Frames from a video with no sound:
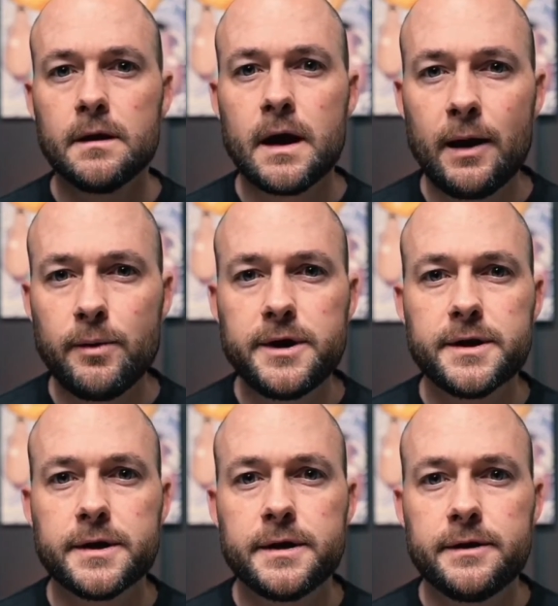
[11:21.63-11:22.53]
I want you
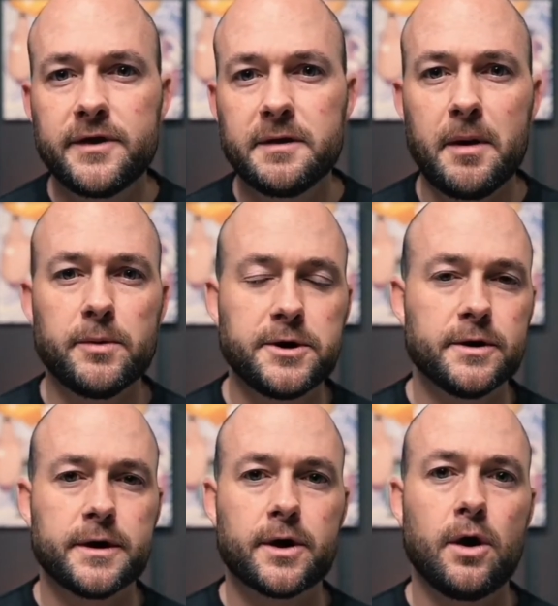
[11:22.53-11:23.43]
to think about when you're
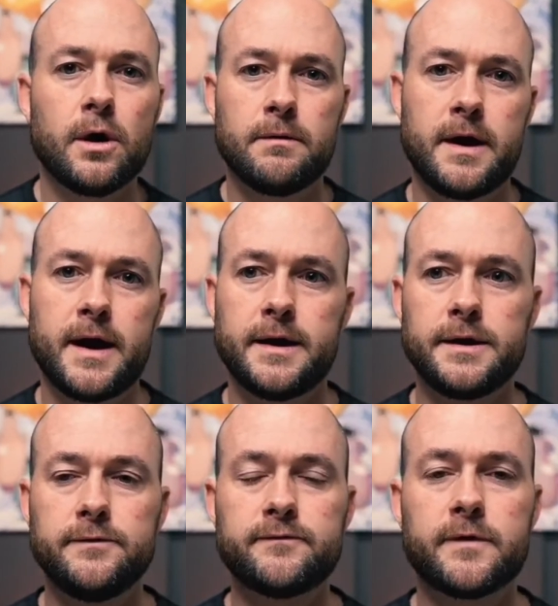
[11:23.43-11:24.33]
on a car ride
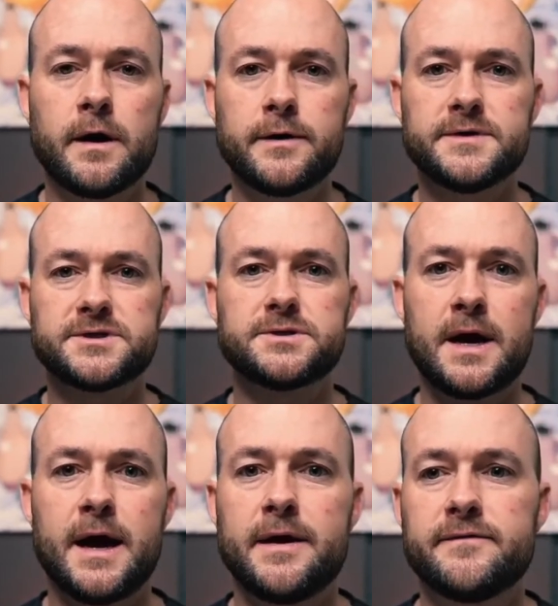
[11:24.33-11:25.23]
and you've gone on this
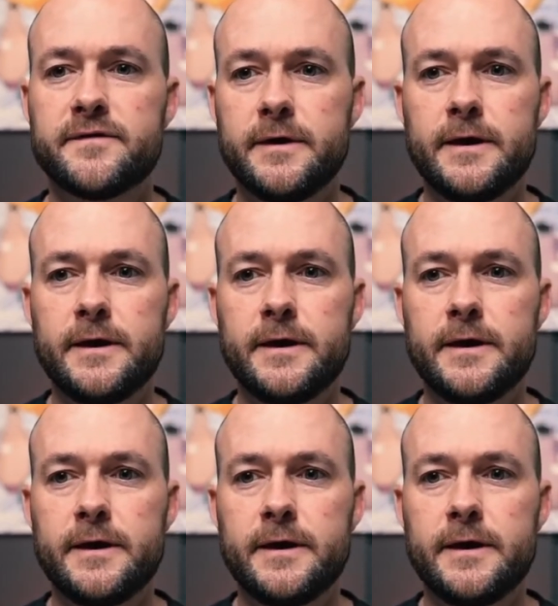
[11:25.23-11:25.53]
drive